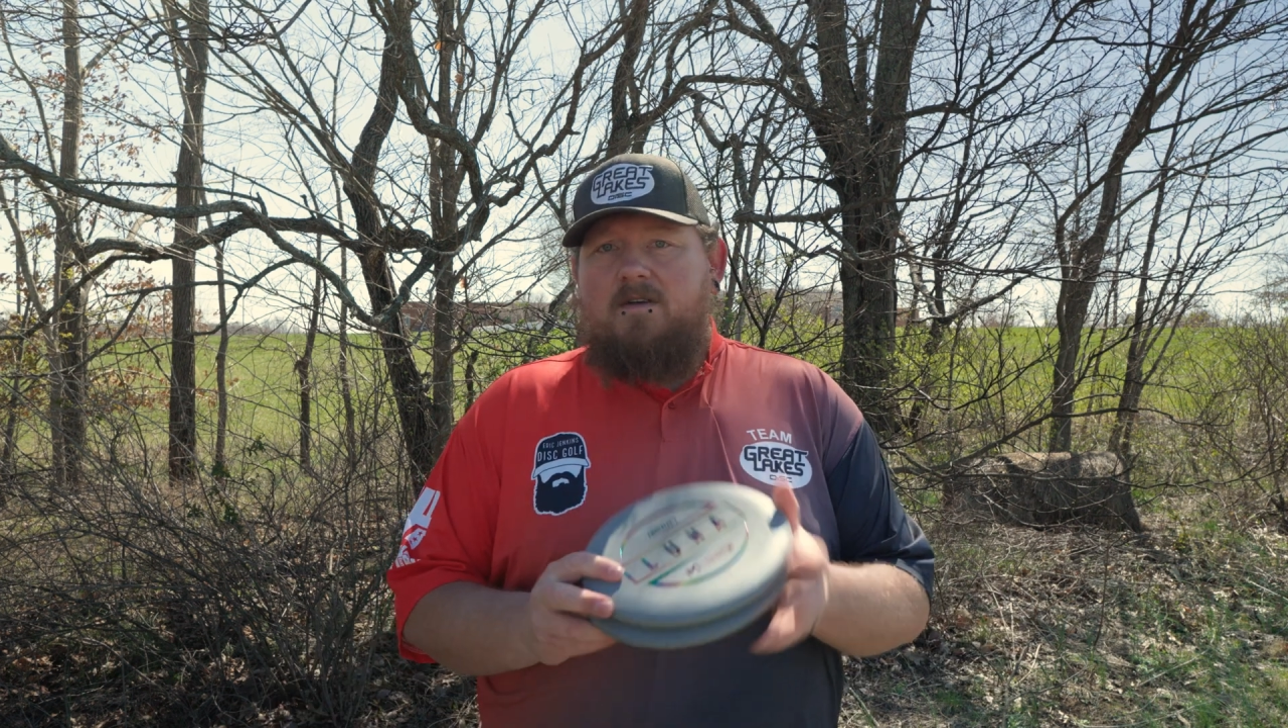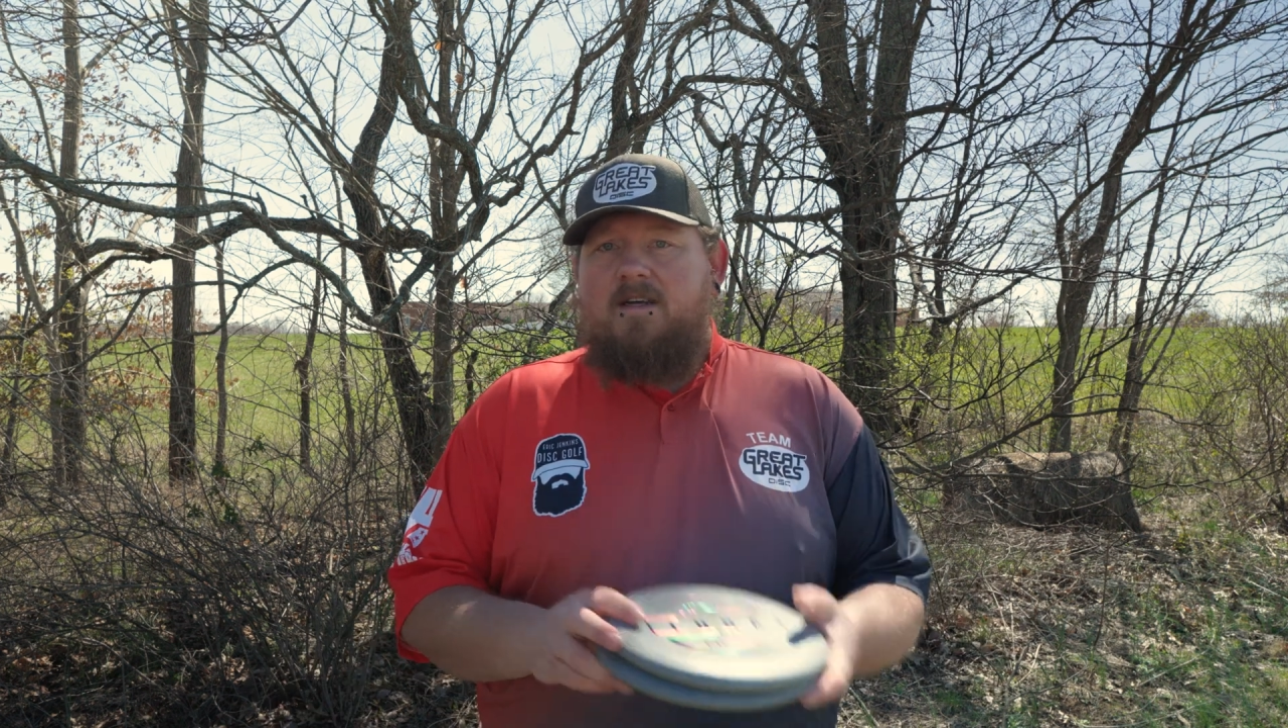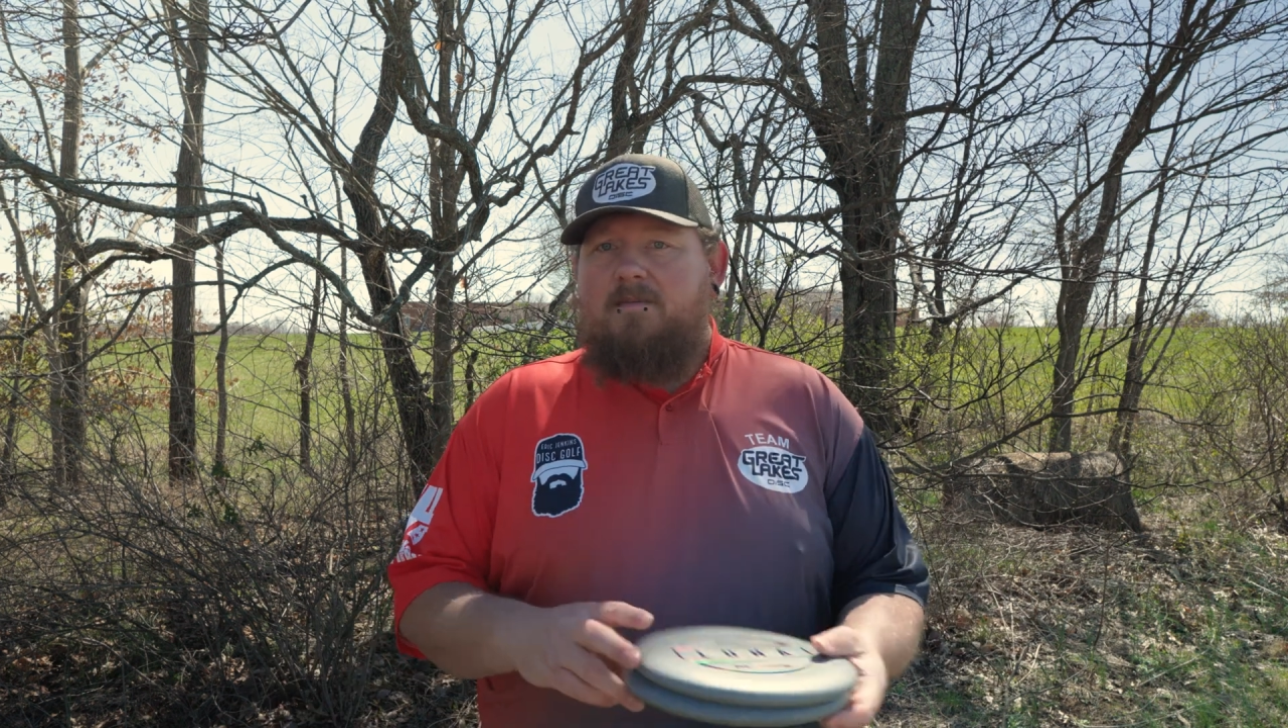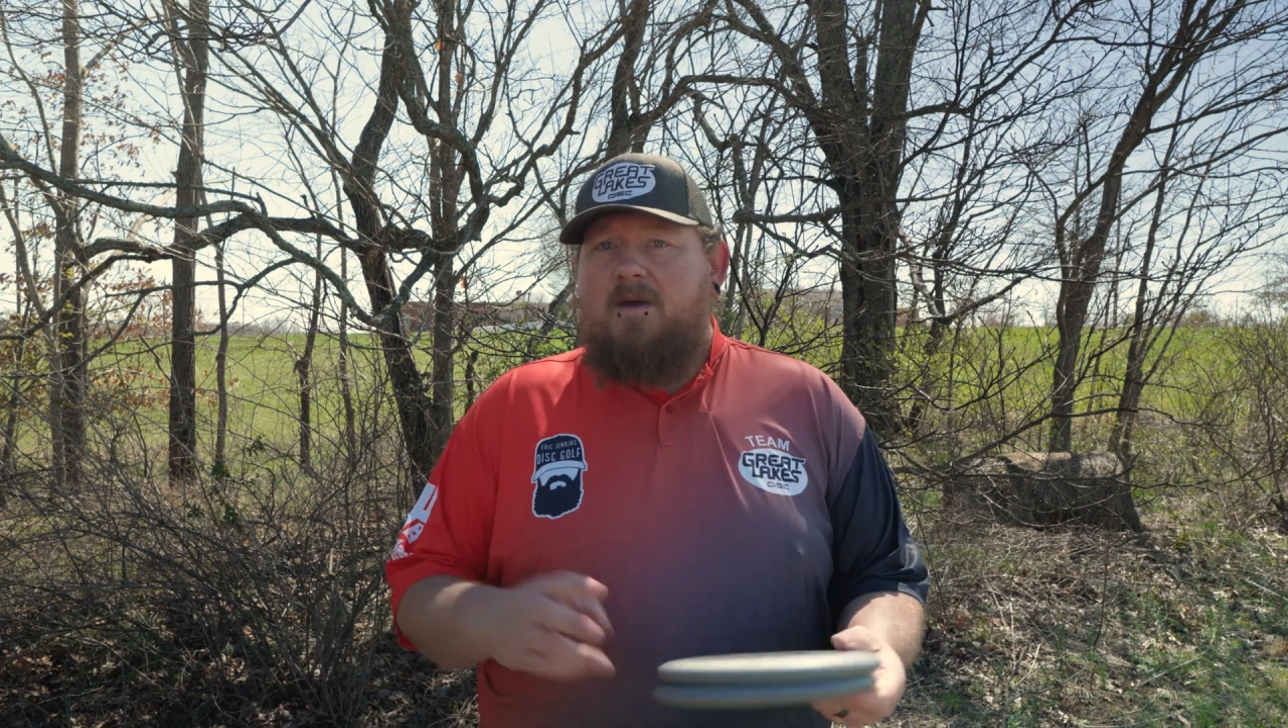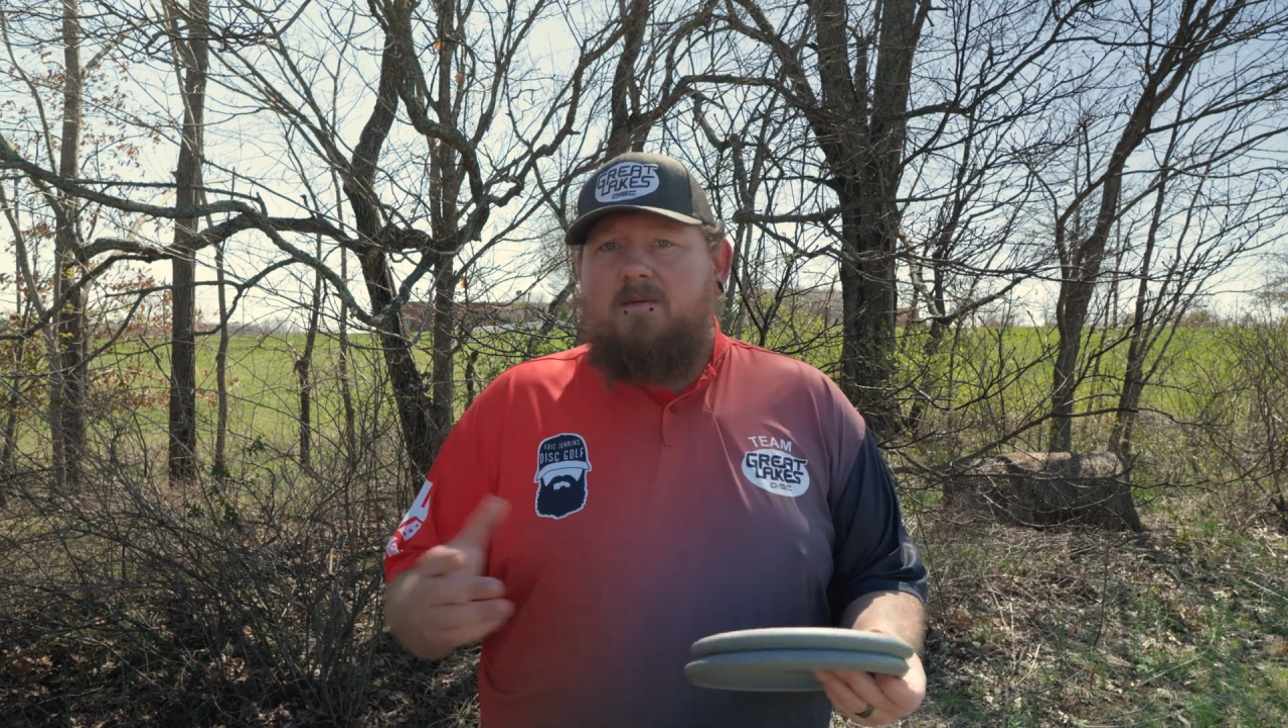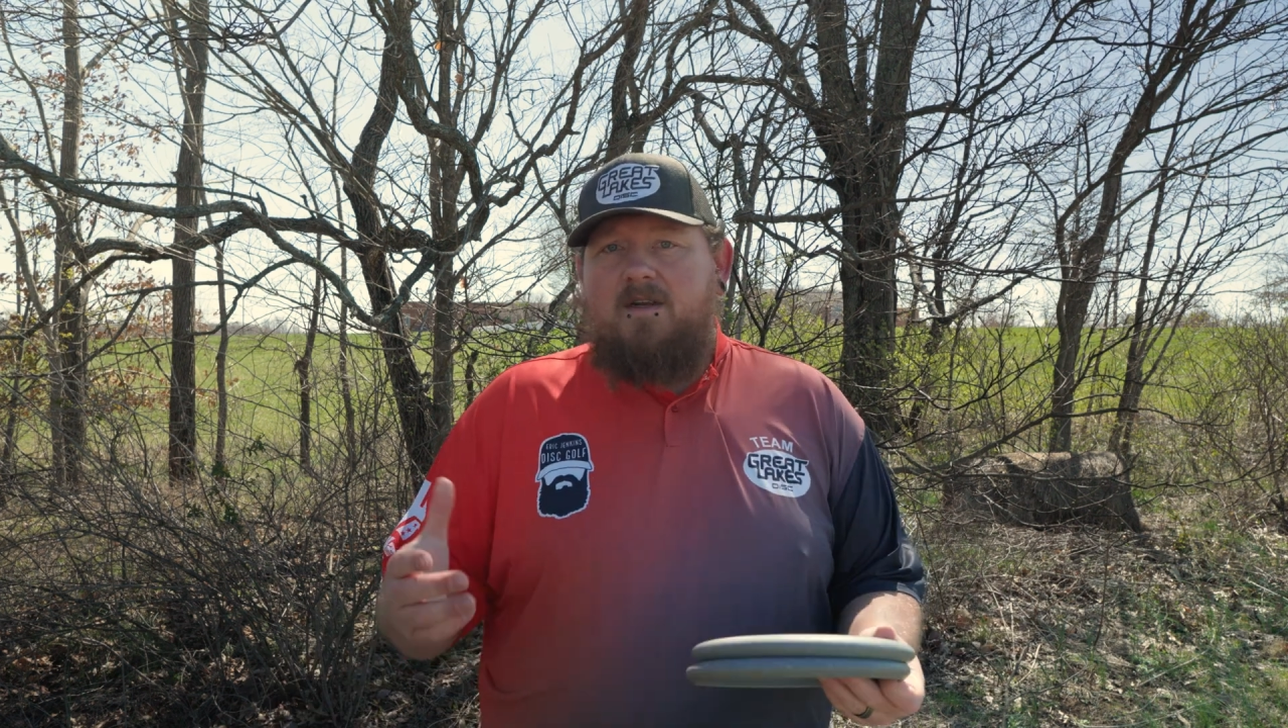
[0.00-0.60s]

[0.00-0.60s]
You need to be able